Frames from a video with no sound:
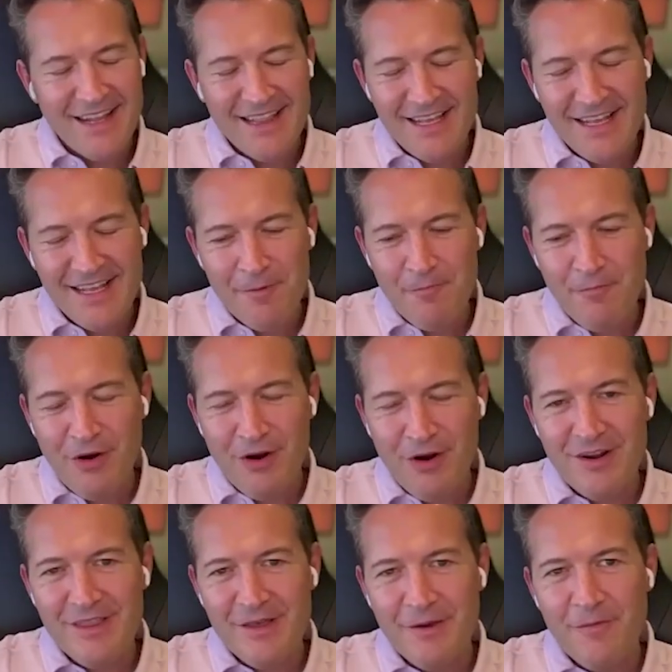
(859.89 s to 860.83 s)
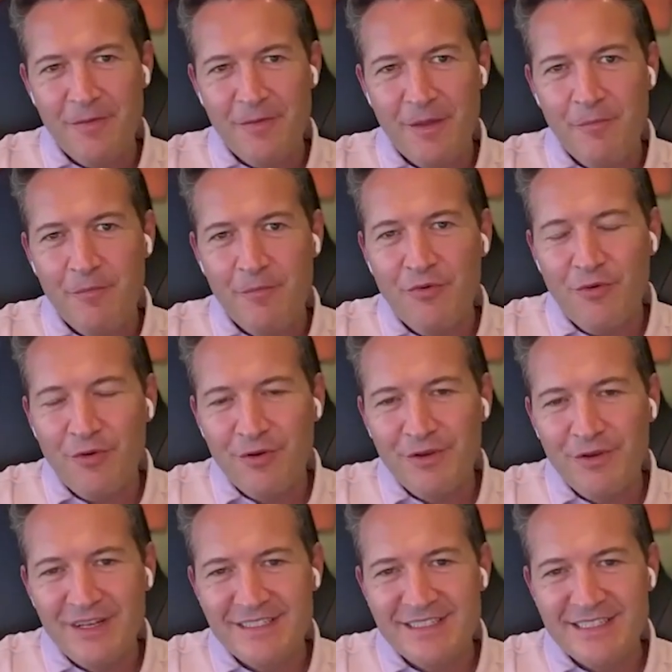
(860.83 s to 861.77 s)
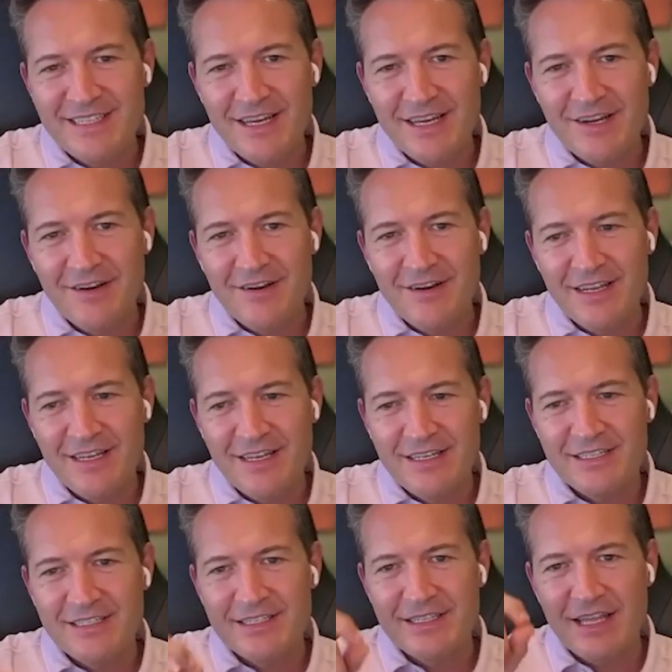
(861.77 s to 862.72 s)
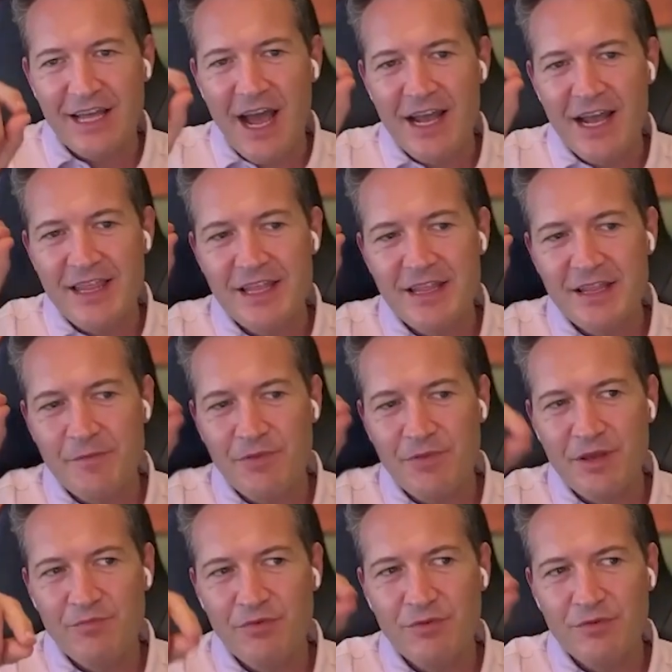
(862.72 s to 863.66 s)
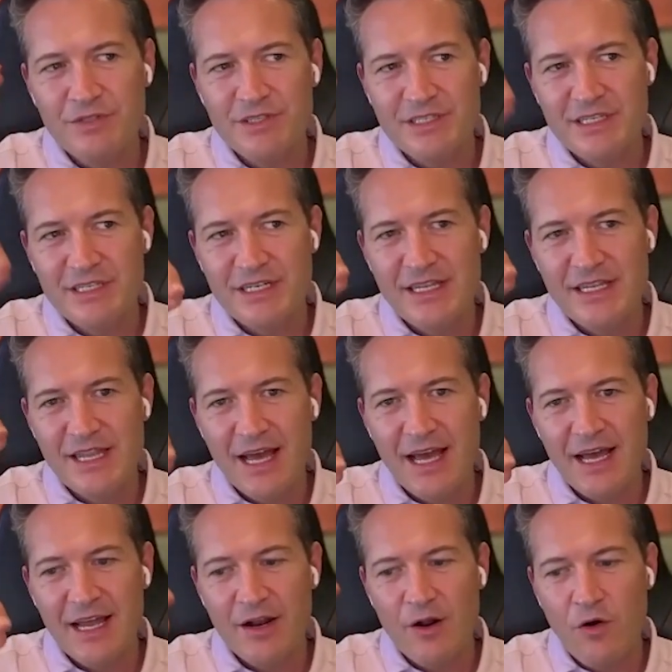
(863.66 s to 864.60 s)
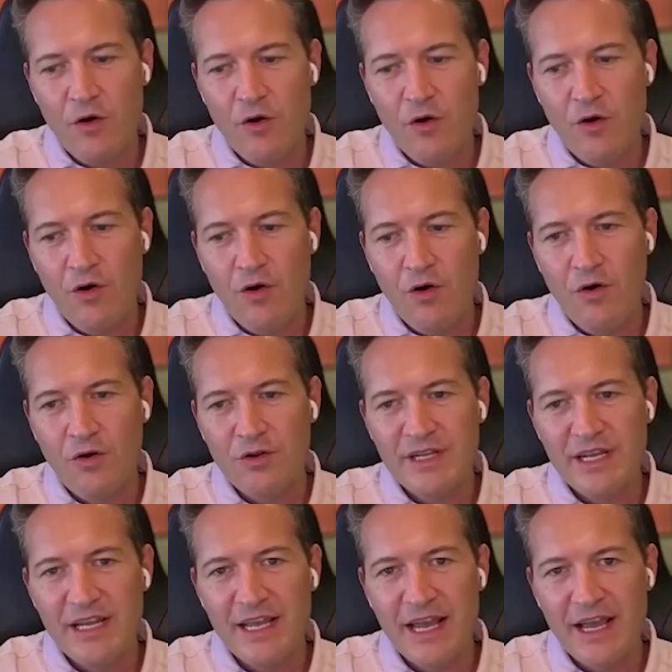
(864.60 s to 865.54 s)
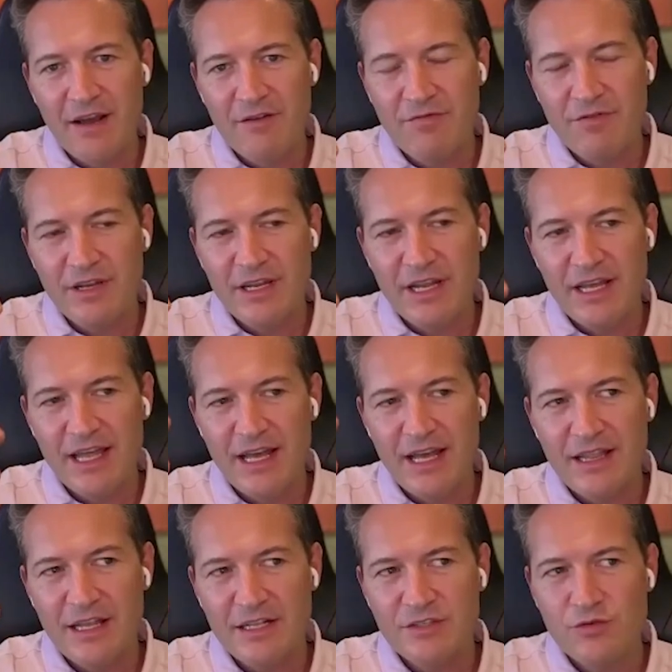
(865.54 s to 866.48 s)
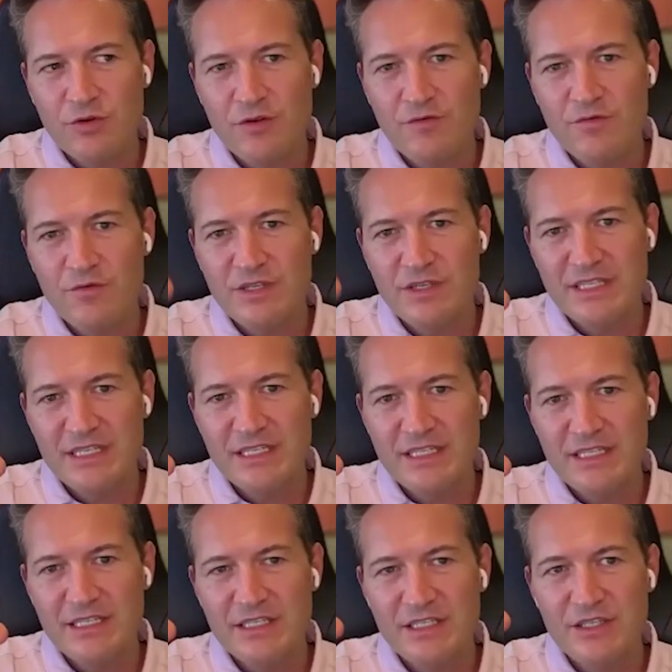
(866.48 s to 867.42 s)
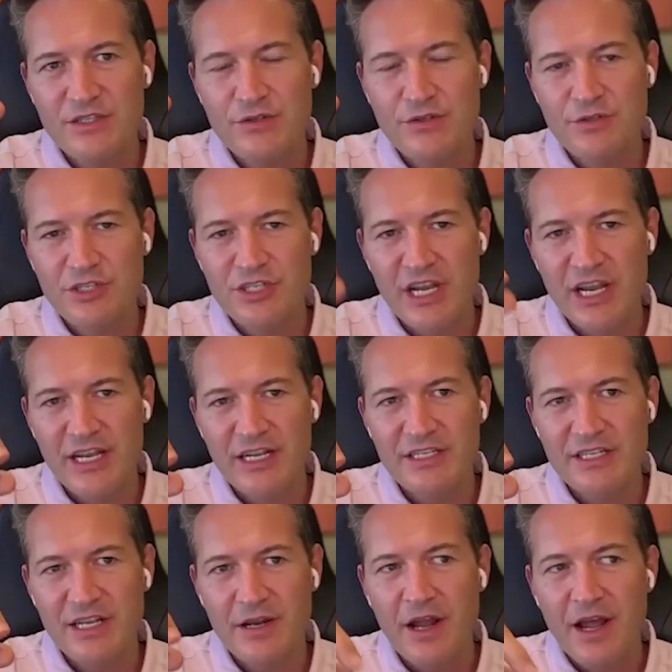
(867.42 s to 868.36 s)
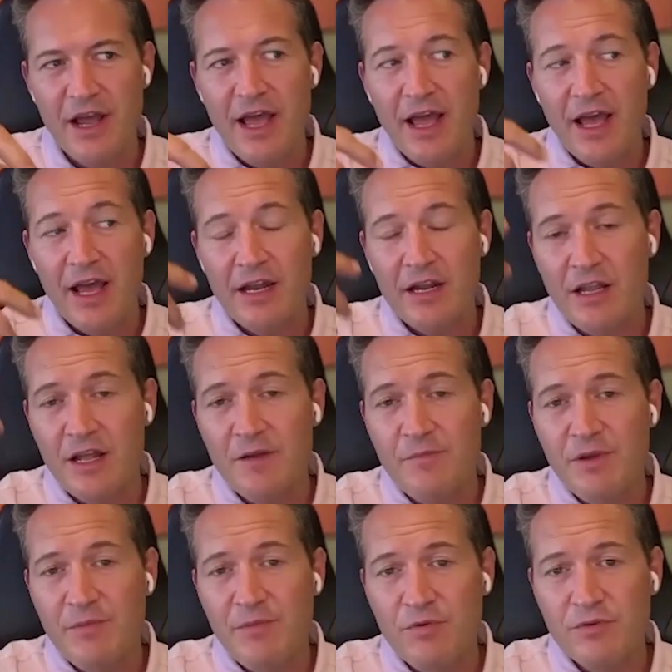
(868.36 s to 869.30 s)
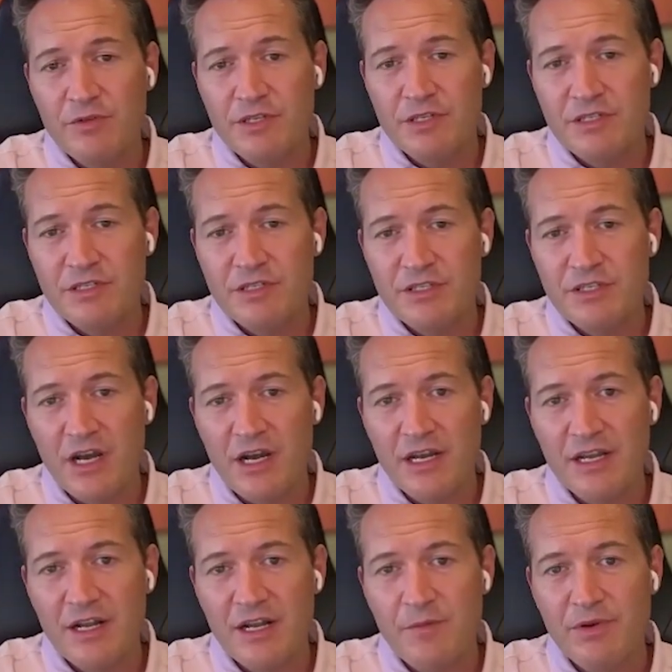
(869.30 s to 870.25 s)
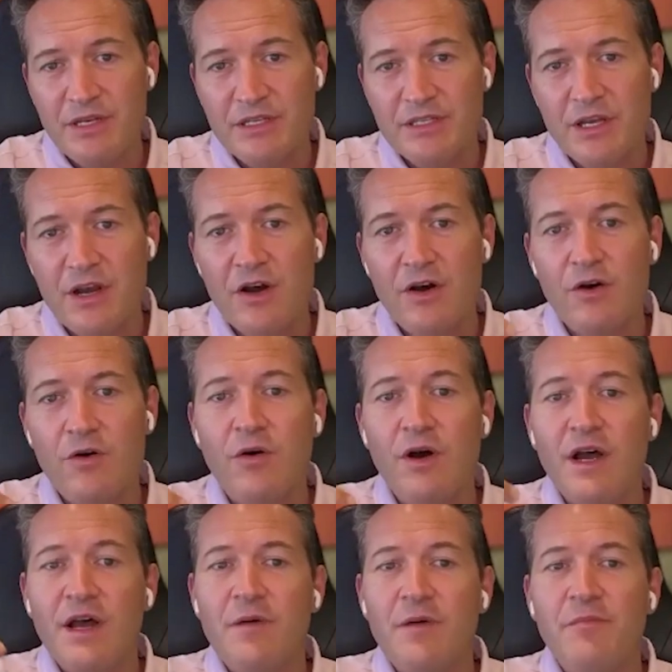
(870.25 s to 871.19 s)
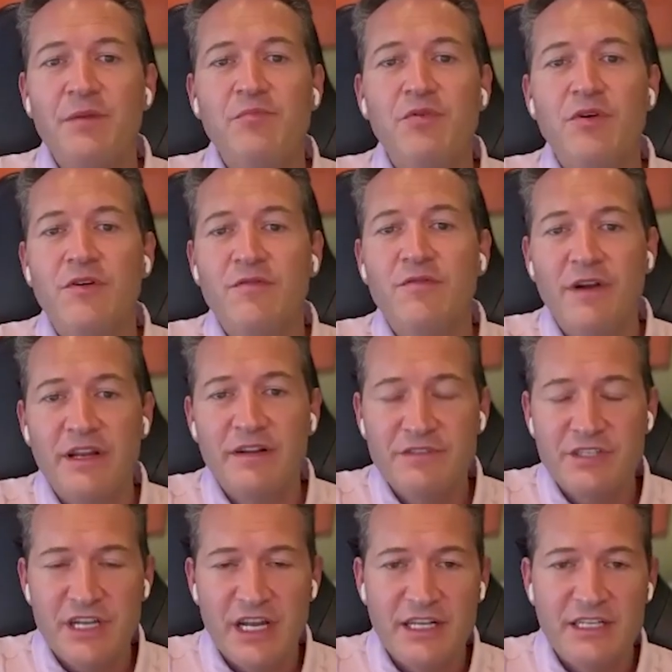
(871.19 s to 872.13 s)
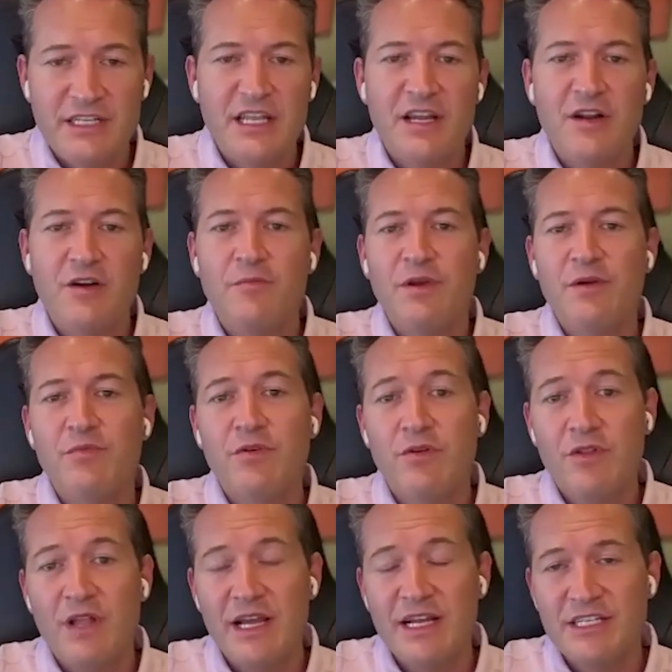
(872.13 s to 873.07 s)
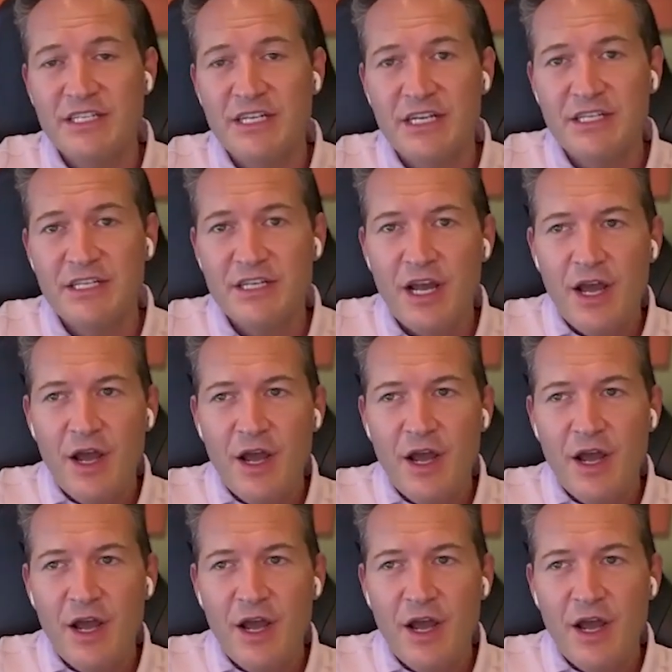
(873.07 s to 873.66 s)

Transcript: think part of the brilliance there is that I think that people see that all day, every day, that sort of resistance to change. And a lot of people just chalk it up as, oh, people are afraid of change. People don't like change.